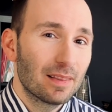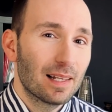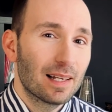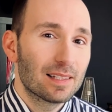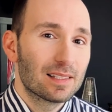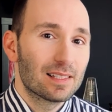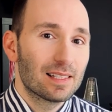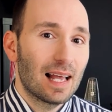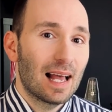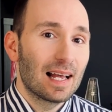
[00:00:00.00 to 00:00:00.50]

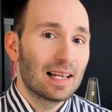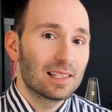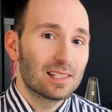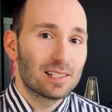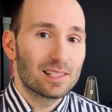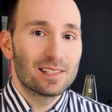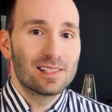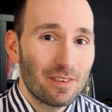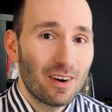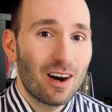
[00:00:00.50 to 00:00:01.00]
that's
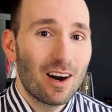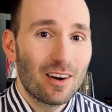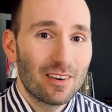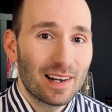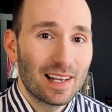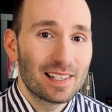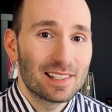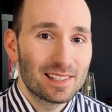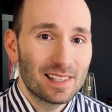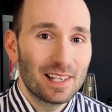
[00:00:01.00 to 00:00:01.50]
as far
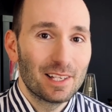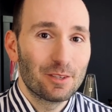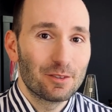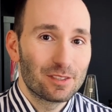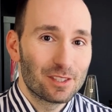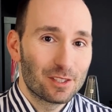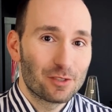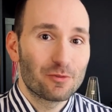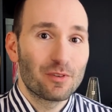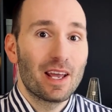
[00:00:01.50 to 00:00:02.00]
as they could
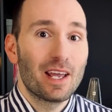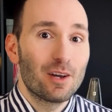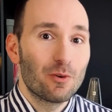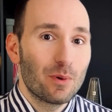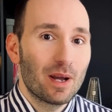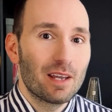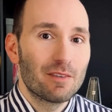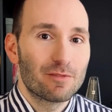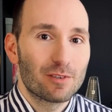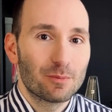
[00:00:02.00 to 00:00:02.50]
stray
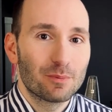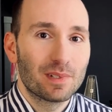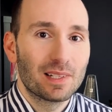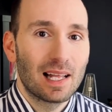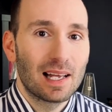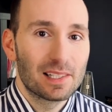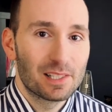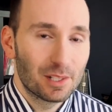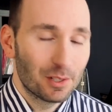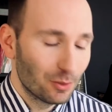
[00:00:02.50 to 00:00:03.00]
away from
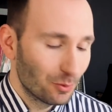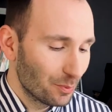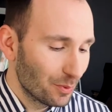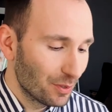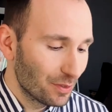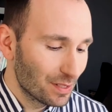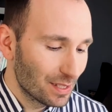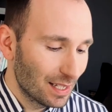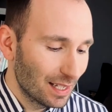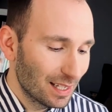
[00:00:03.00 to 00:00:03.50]
classical
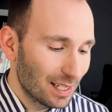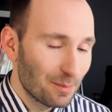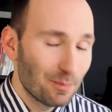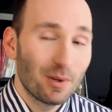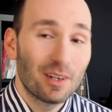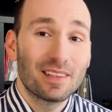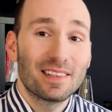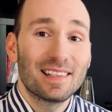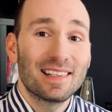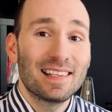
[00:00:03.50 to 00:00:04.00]
music.
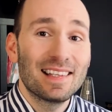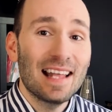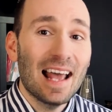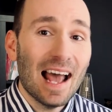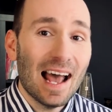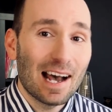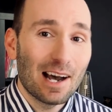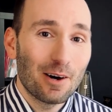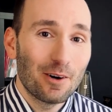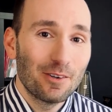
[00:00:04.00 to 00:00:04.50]
But
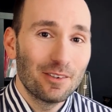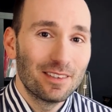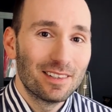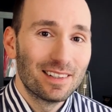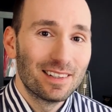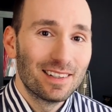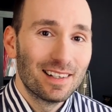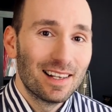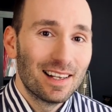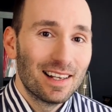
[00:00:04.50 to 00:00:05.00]
now,
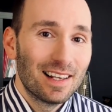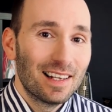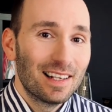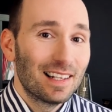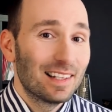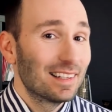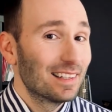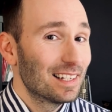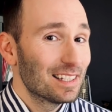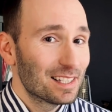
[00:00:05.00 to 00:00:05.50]

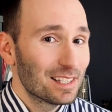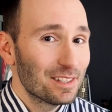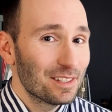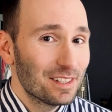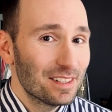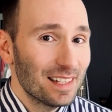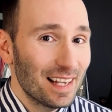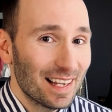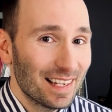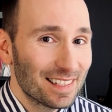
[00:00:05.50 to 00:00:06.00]
listen
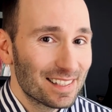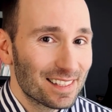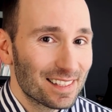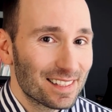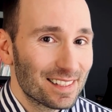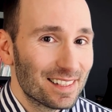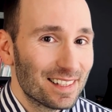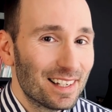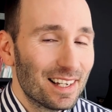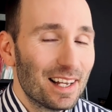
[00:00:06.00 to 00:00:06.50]
to this,
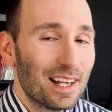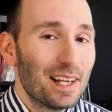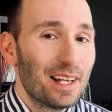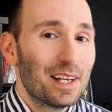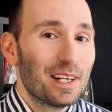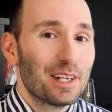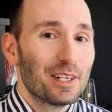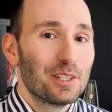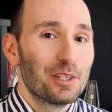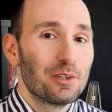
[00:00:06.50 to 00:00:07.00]

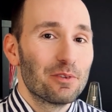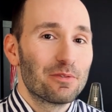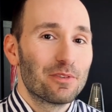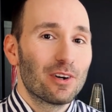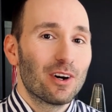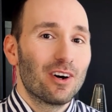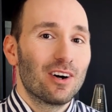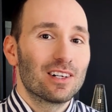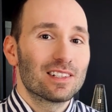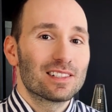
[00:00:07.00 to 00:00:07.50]
you've
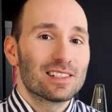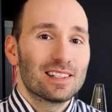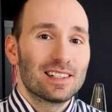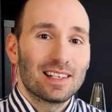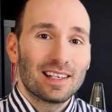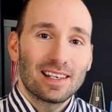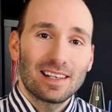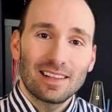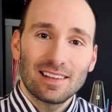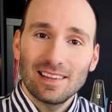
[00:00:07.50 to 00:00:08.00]
got
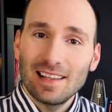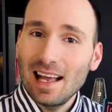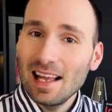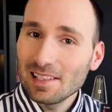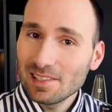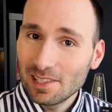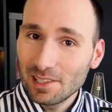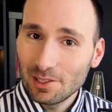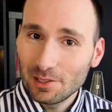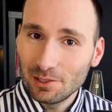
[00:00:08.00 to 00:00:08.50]

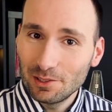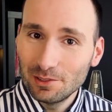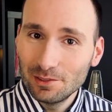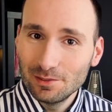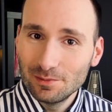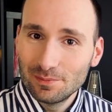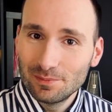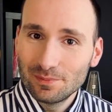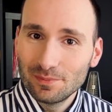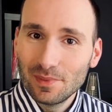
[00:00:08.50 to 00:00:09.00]

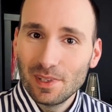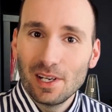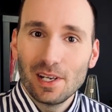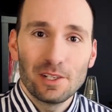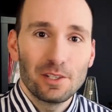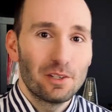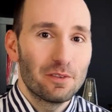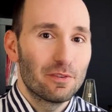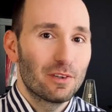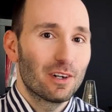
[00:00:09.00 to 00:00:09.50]
classical,
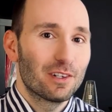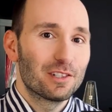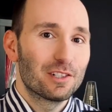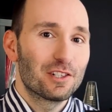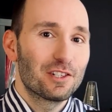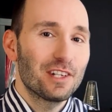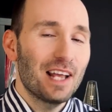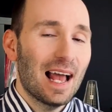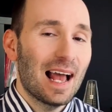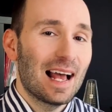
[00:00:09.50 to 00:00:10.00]
you've got
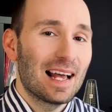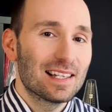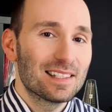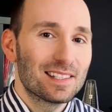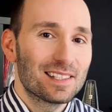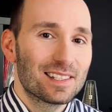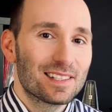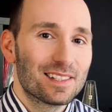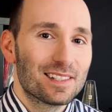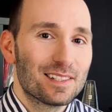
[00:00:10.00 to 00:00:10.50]

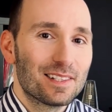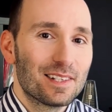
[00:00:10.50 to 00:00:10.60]
jazz,